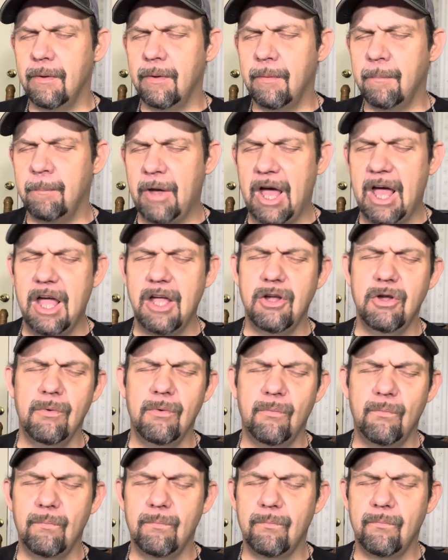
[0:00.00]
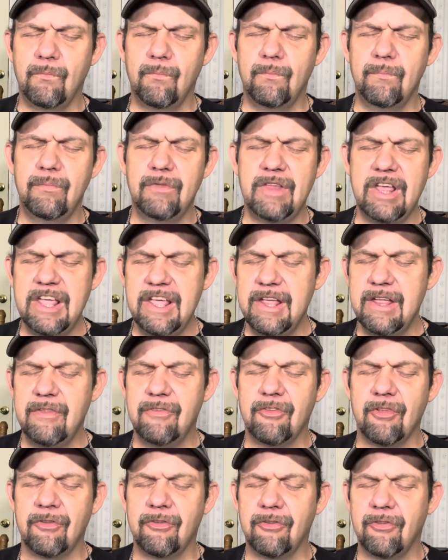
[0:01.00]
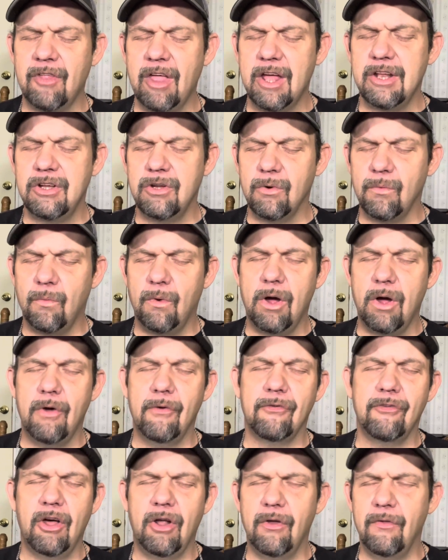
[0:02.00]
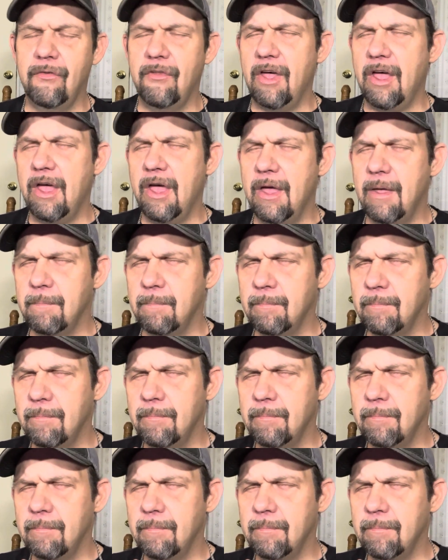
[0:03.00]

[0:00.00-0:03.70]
buy your needs instead of your wants all the time,